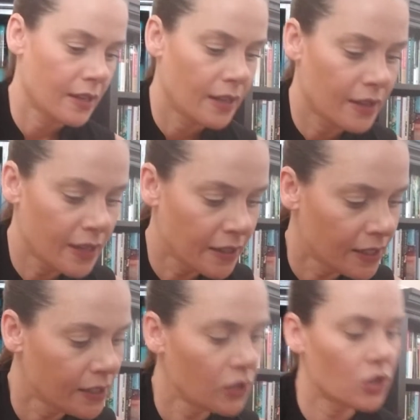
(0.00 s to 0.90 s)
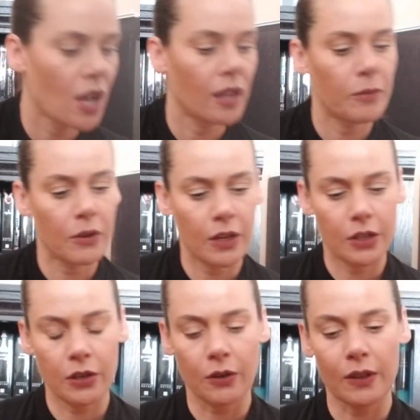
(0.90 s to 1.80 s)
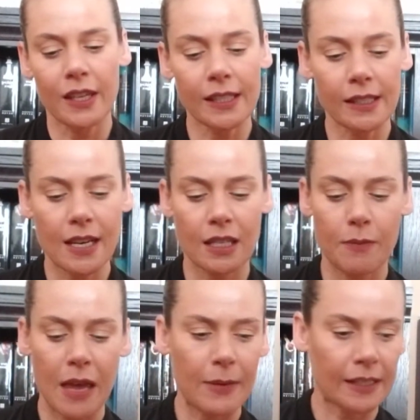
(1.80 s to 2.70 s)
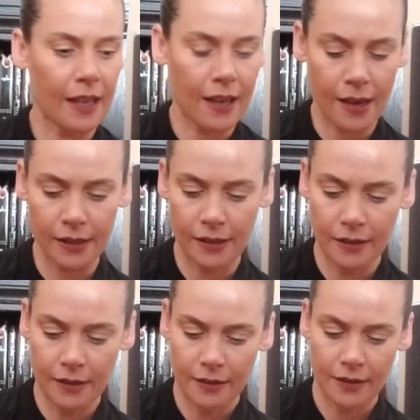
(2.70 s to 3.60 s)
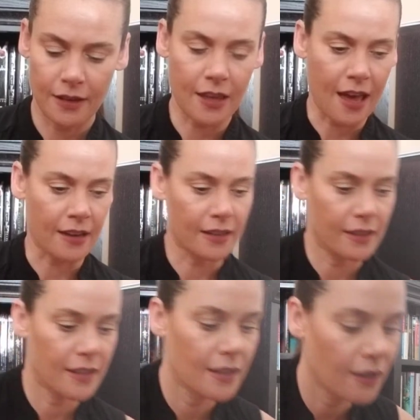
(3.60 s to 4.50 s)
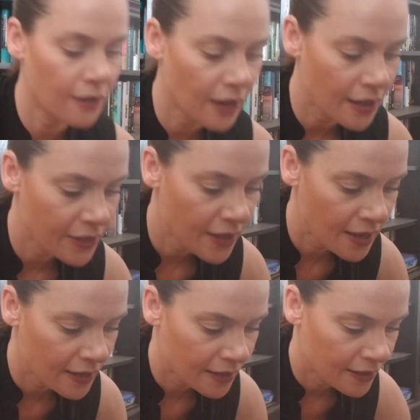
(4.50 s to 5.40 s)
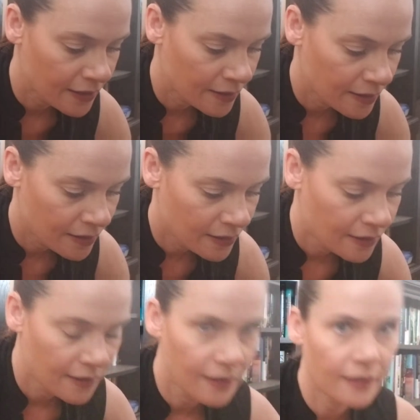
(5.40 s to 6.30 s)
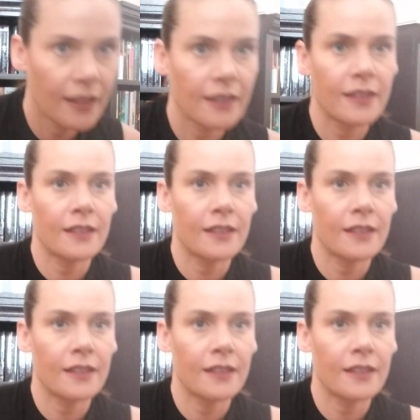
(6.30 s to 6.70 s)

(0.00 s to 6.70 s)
I think this is Chella Beauty too. This is like the baby size to that. They are, I think, like the